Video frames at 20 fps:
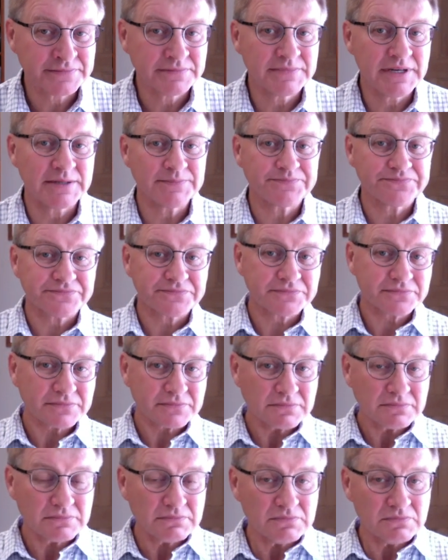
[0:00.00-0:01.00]
But
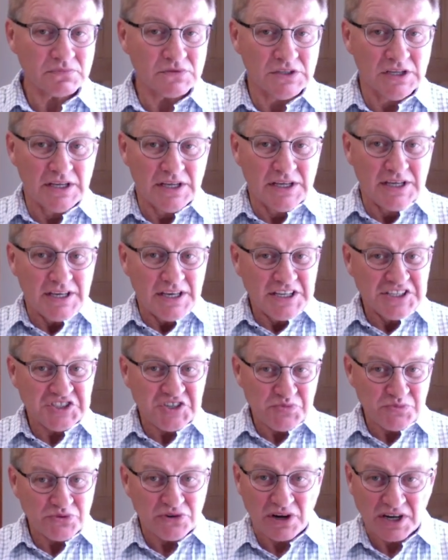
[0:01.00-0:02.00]
it
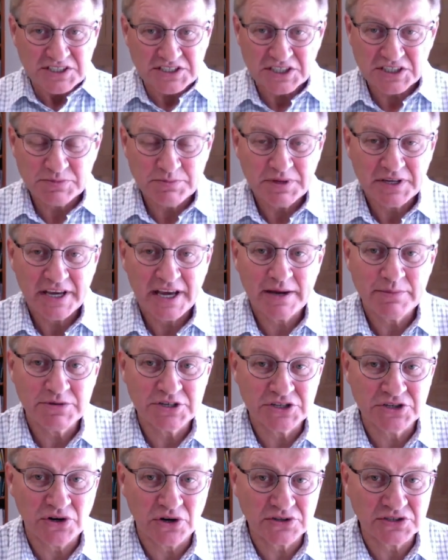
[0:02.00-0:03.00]
surprises me how
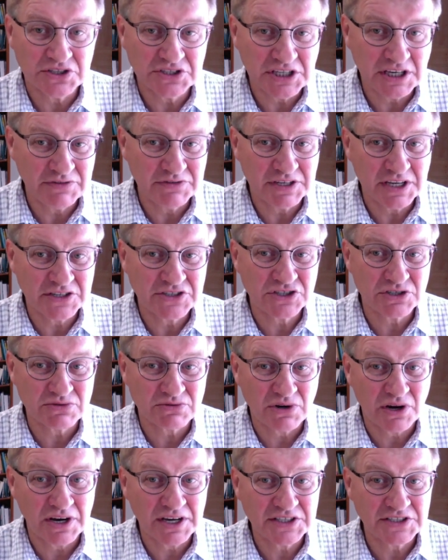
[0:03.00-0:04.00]
many doctors even get
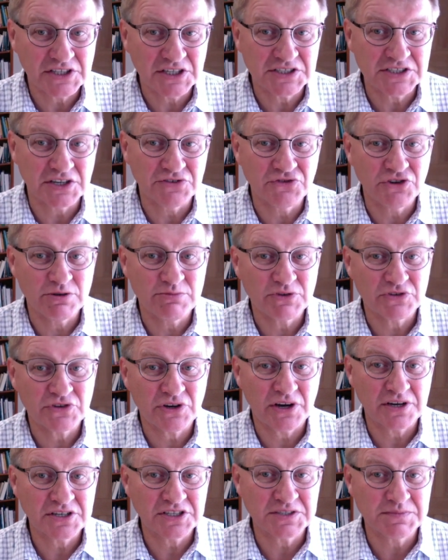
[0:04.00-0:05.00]
psoriasis and
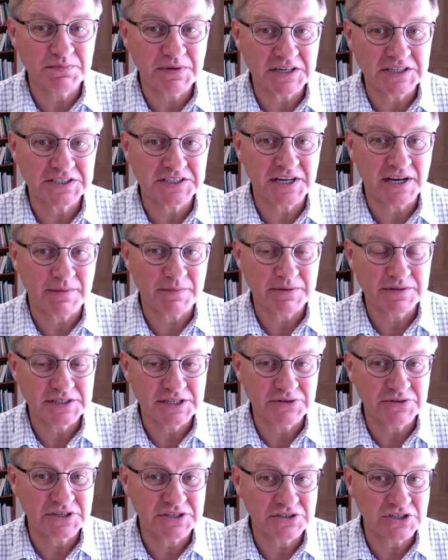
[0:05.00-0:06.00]
dermatitis mixed up, you
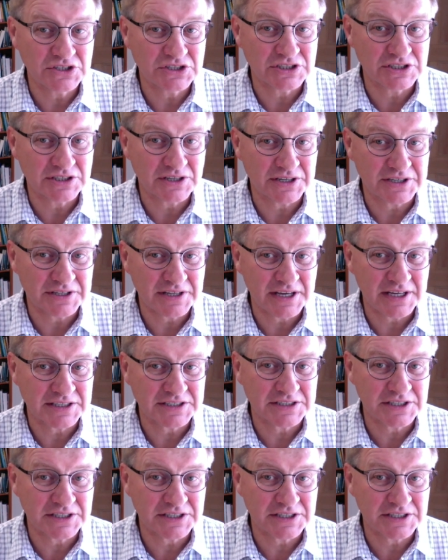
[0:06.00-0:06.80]
know, conditions like that.